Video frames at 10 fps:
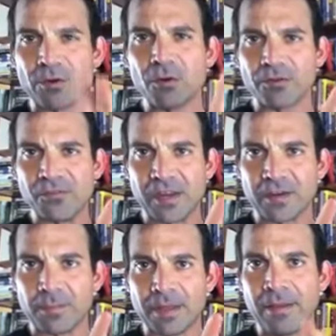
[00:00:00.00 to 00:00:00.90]
adjust
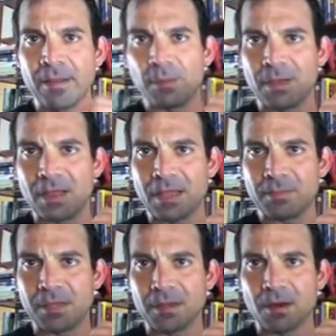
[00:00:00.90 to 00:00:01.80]
the speed
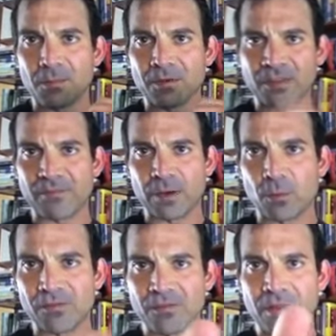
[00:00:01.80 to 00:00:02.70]

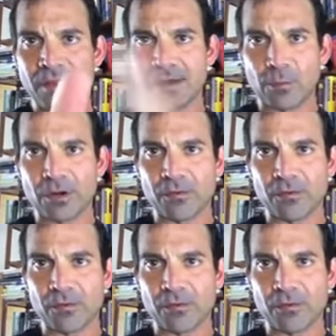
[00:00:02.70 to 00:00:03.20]
of the